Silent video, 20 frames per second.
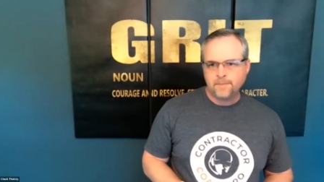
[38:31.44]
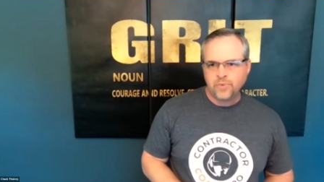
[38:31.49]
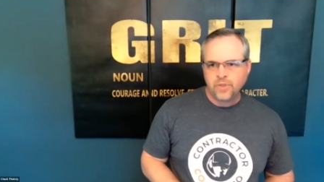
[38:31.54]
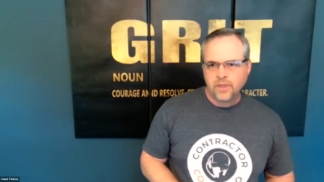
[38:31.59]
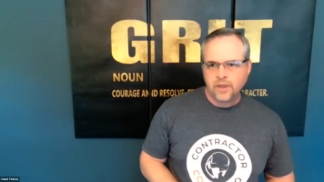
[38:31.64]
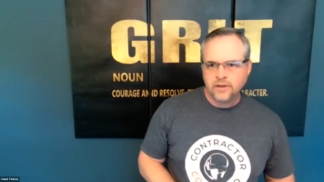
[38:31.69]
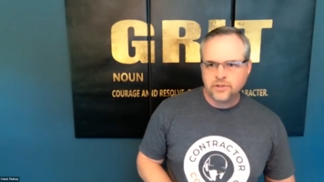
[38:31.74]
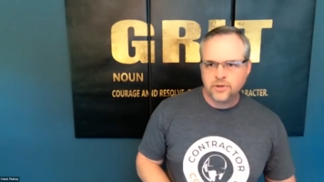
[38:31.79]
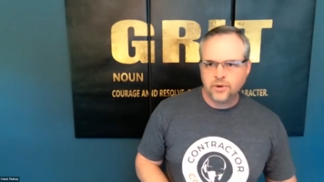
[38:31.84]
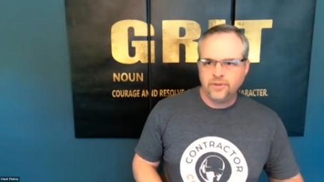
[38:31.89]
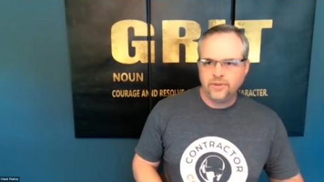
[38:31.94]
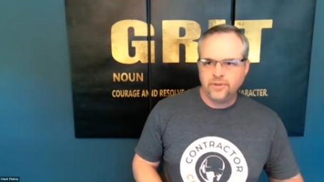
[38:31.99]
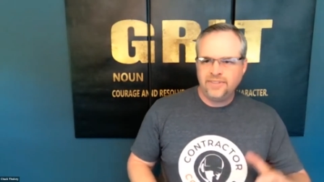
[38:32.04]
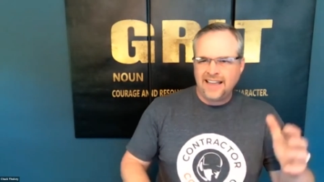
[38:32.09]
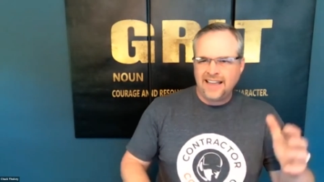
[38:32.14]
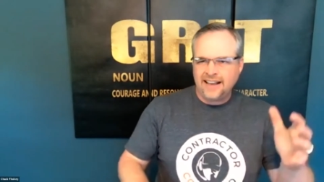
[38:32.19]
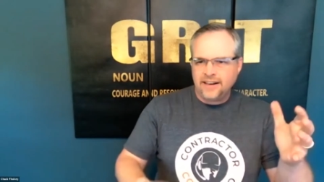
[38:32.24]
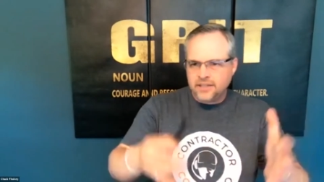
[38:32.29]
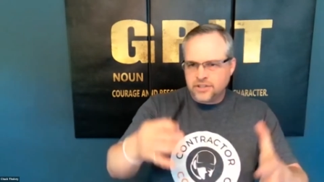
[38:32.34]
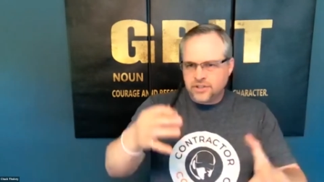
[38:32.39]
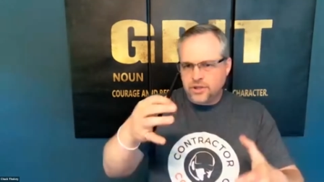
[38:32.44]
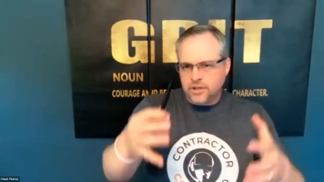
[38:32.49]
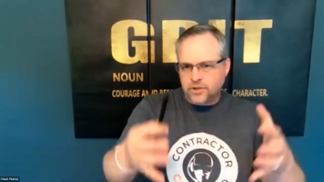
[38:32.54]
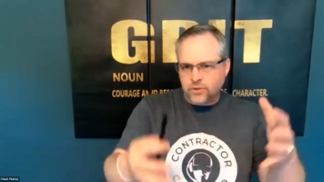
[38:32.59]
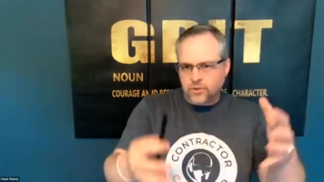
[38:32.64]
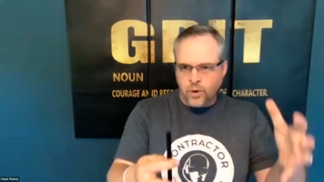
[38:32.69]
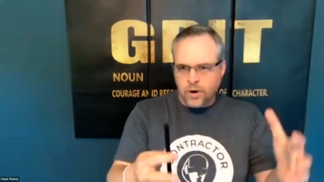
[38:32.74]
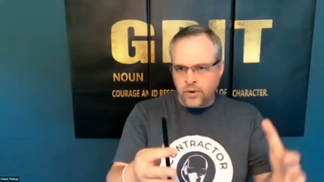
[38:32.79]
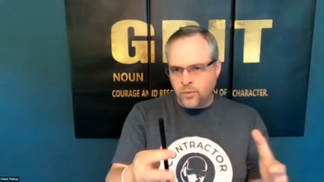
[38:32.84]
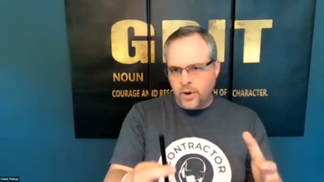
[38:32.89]
So that is
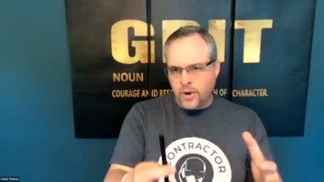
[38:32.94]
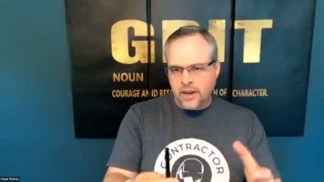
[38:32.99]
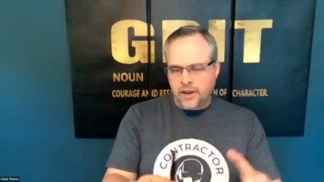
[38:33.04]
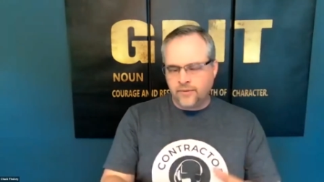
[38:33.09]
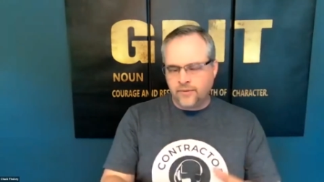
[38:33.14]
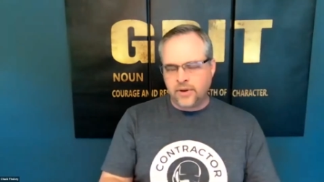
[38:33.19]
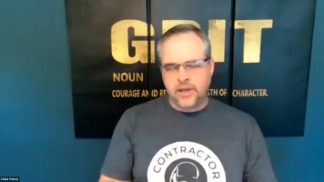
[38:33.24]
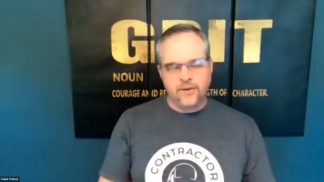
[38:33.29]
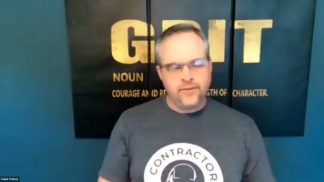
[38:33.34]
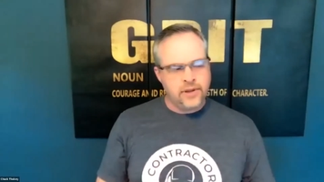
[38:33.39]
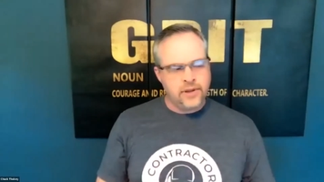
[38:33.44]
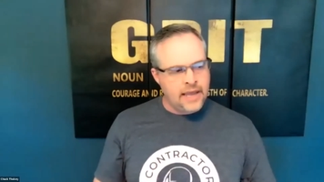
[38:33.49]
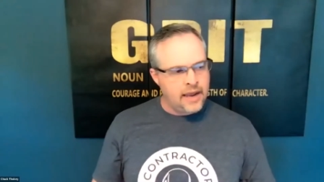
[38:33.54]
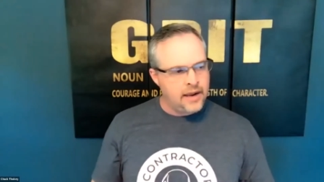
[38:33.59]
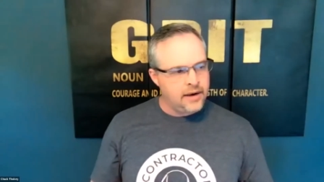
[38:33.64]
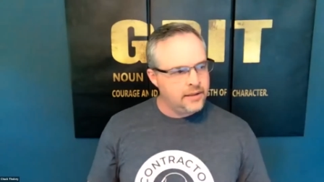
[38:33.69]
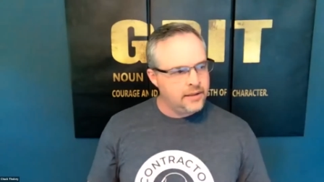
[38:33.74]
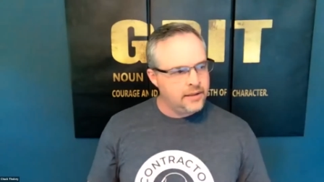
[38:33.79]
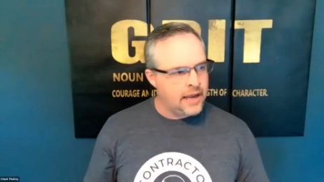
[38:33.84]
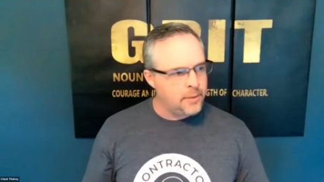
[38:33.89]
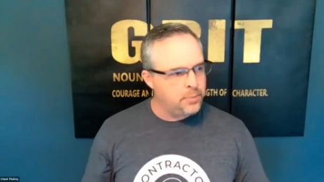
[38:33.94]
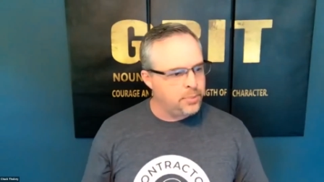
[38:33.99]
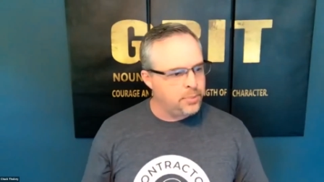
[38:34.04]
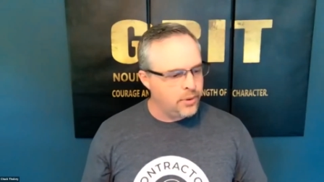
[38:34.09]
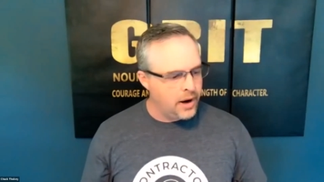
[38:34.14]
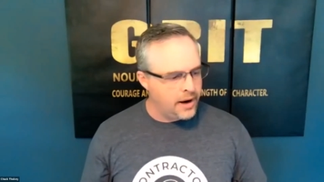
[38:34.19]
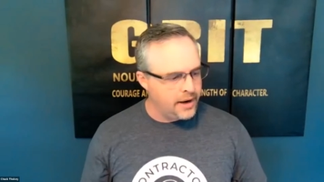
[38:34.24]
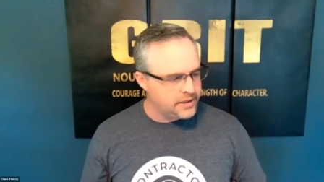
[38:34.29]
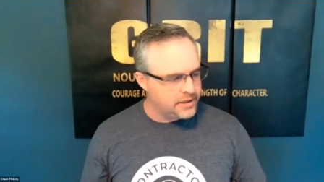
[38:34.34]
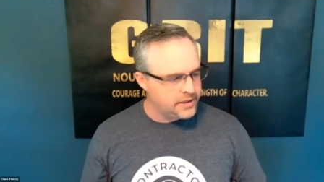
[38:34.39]
just one way of giving that
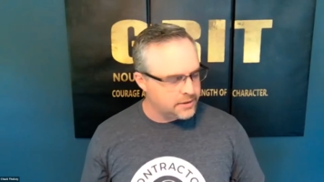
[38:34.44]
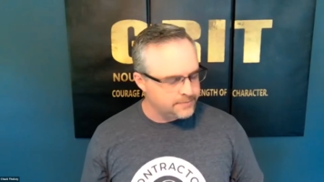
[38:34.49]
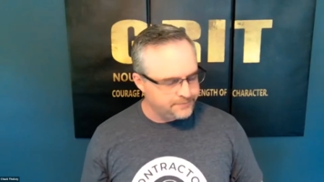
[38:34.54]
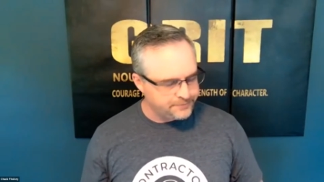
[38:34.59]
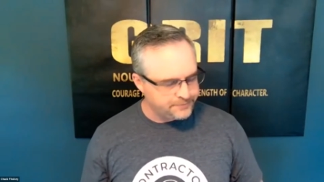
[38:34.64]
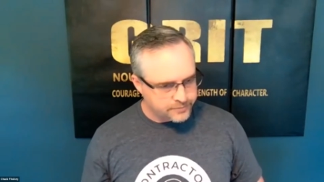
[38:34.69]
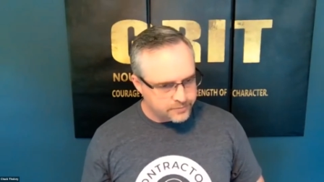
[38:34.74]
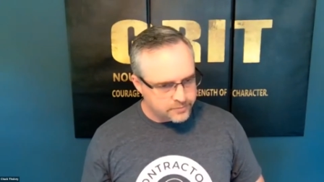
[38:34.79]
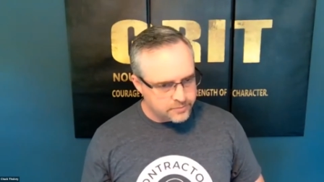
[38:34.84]
price.